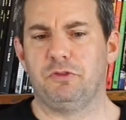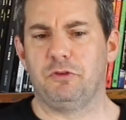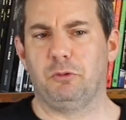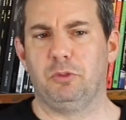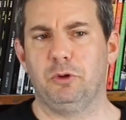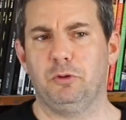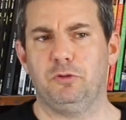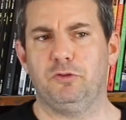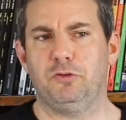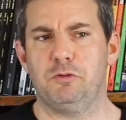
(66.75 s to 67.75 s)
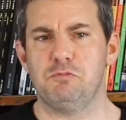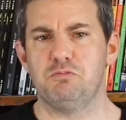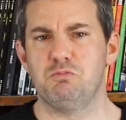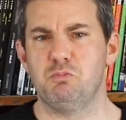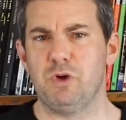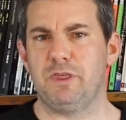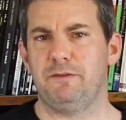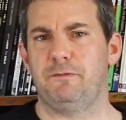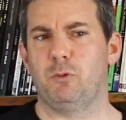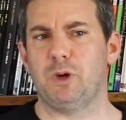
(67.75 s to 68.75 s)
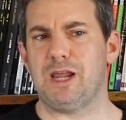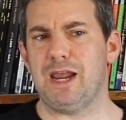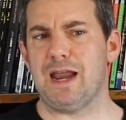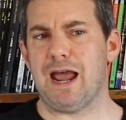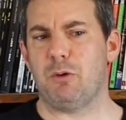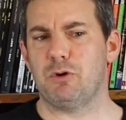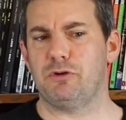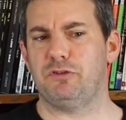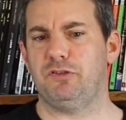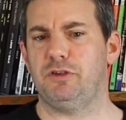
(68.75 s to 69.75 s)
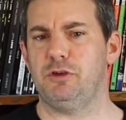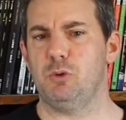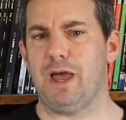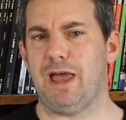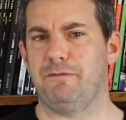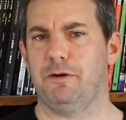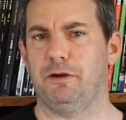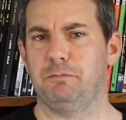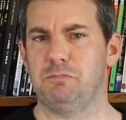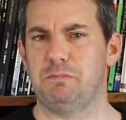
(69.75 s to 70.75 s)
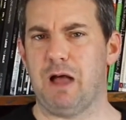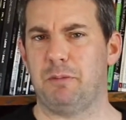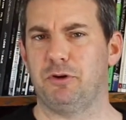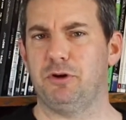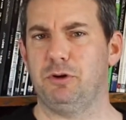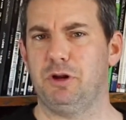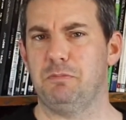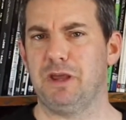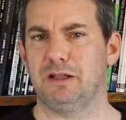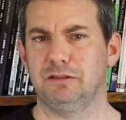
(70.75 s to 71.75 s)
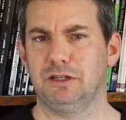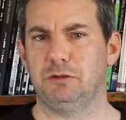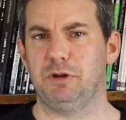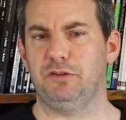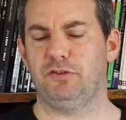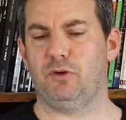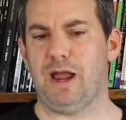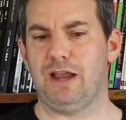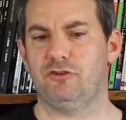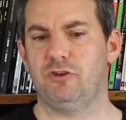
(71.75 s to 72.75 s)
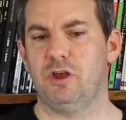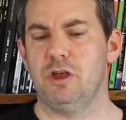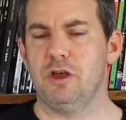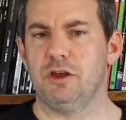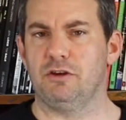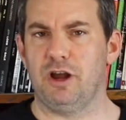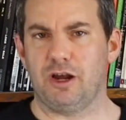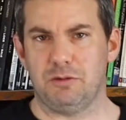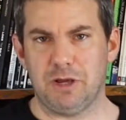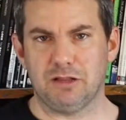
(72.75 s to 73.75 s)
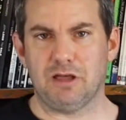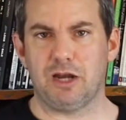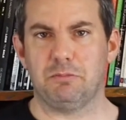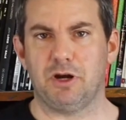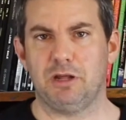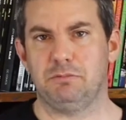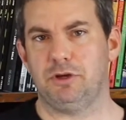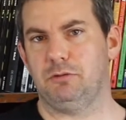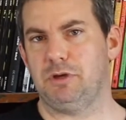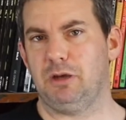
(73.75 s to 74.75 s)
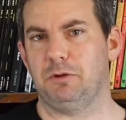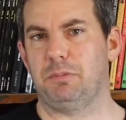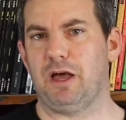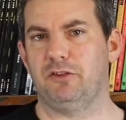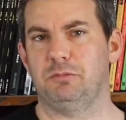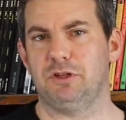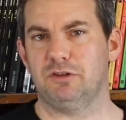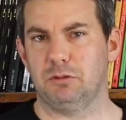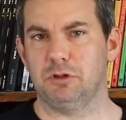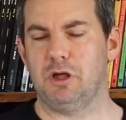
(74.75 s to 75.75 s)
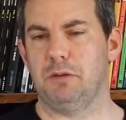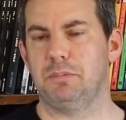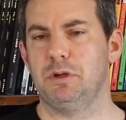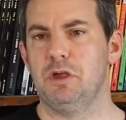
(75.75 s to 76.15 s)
So those, within 48 hours, you have a opportunity to make a little bit of scratch. You're not going to make a lot of money, but you'll be able to possibly double up.